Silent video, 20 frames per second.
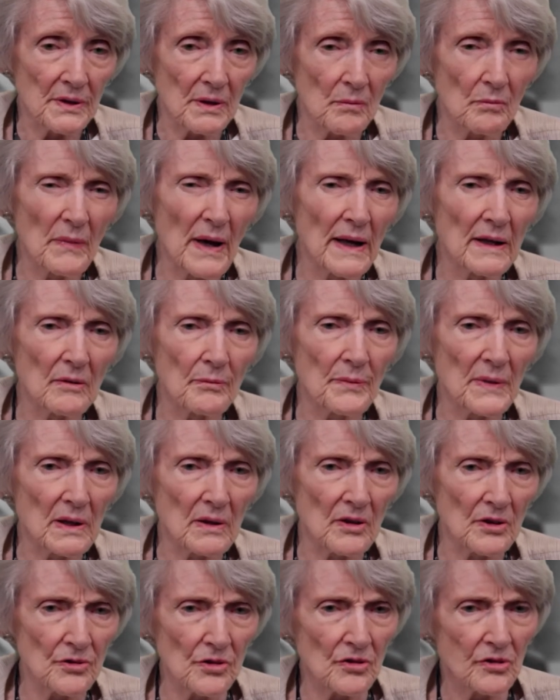It might have
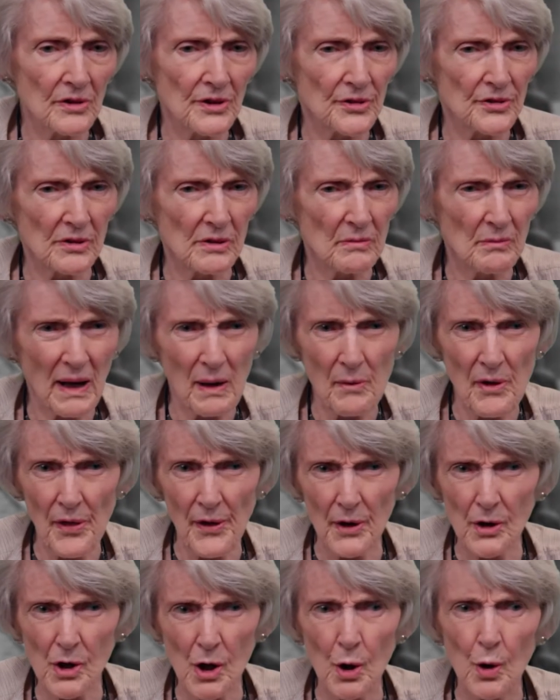been. It just listed maybe the
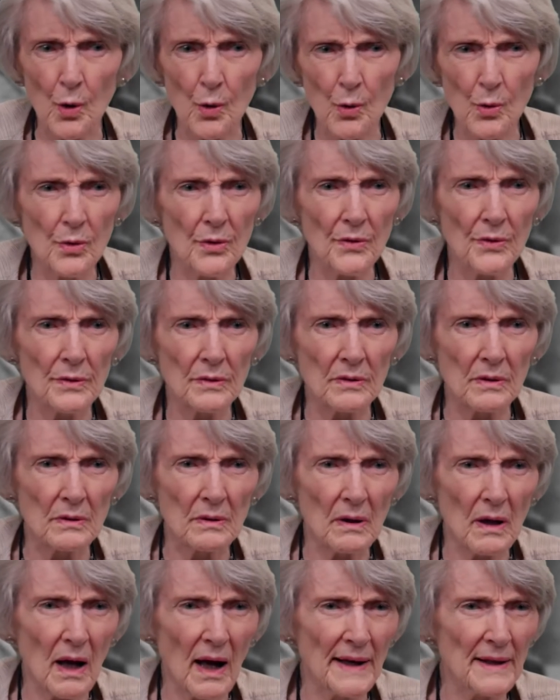code.
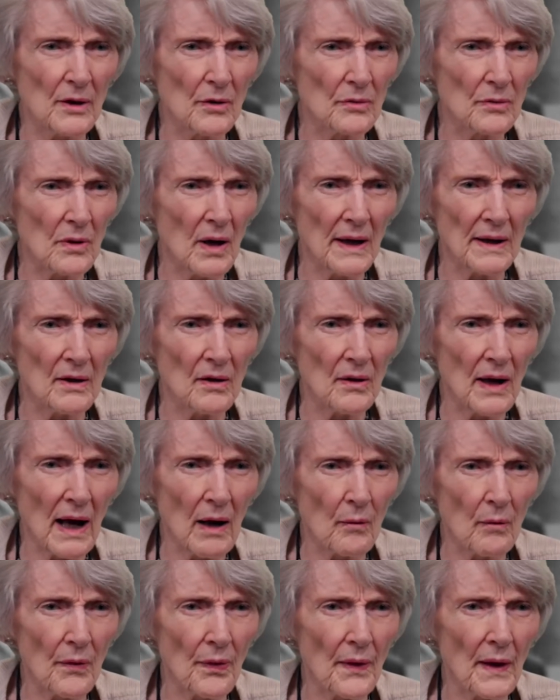I don't. I don't.
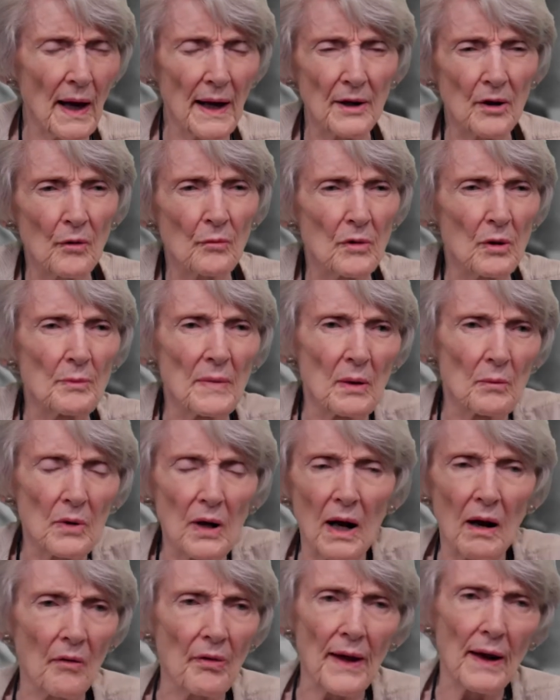How would, I don't remember
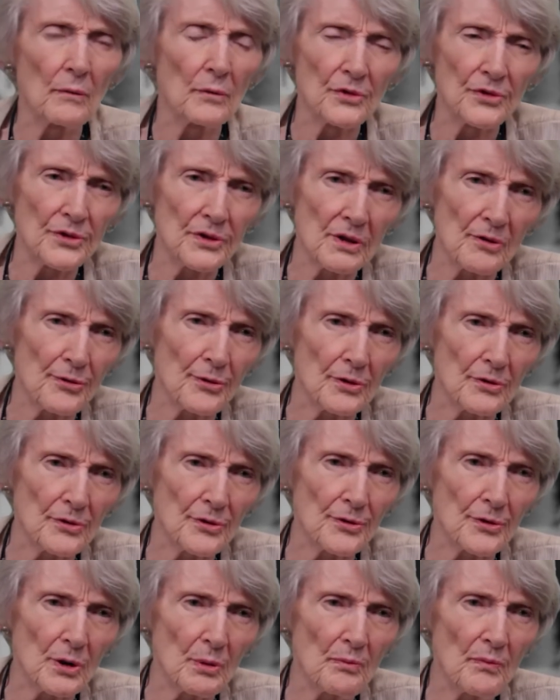how that was different
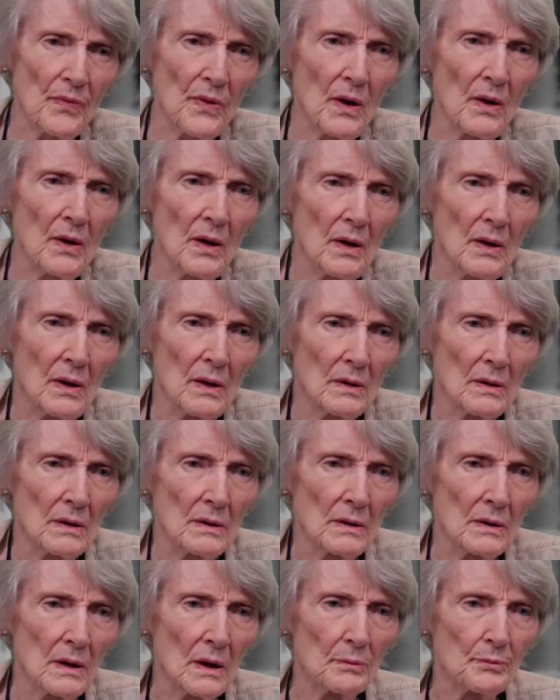mm. from
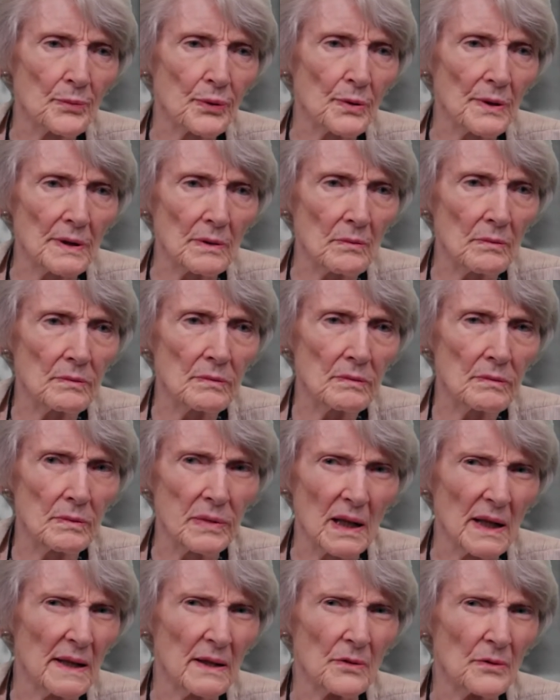a print
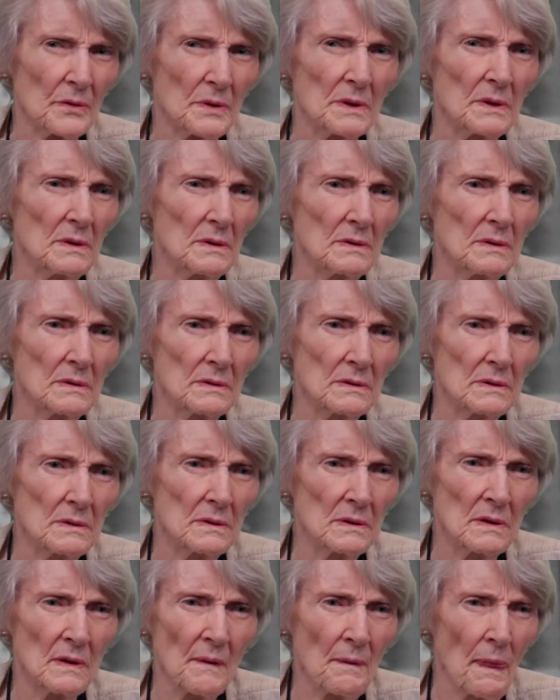binary.
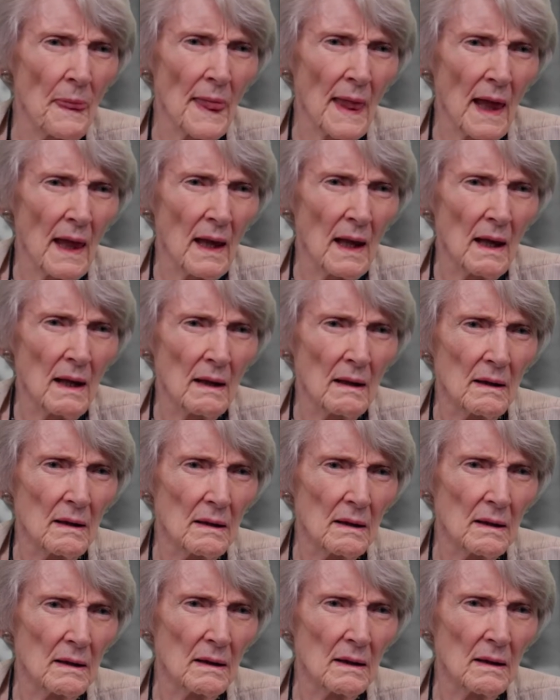Yeah,
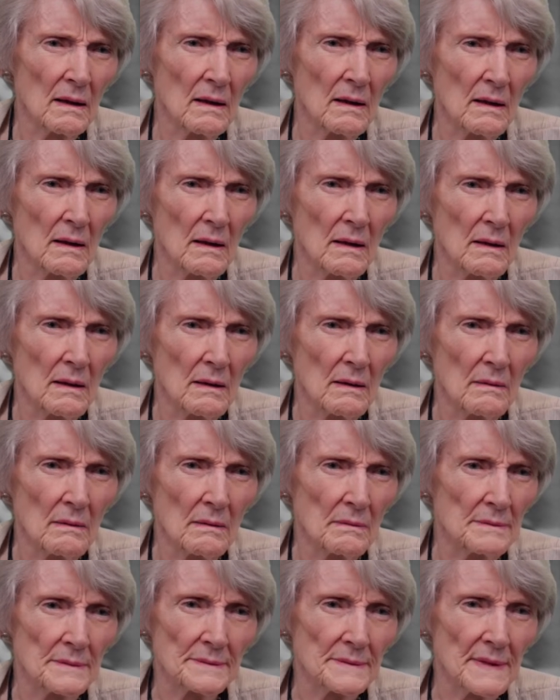I'm not sure.
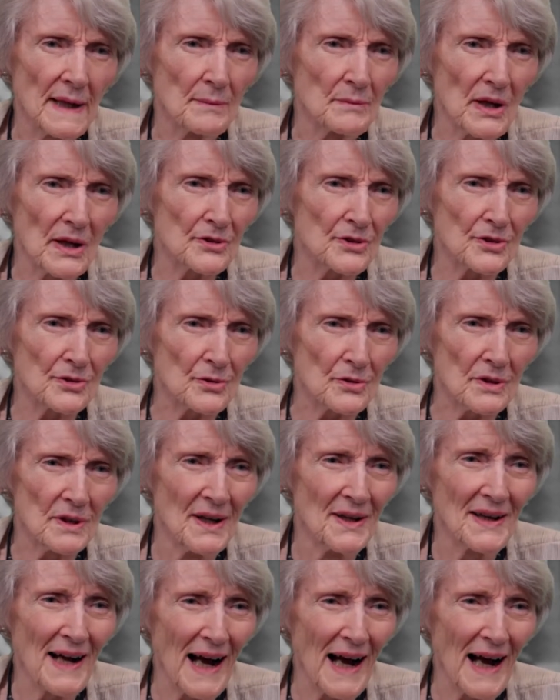I'm not sure.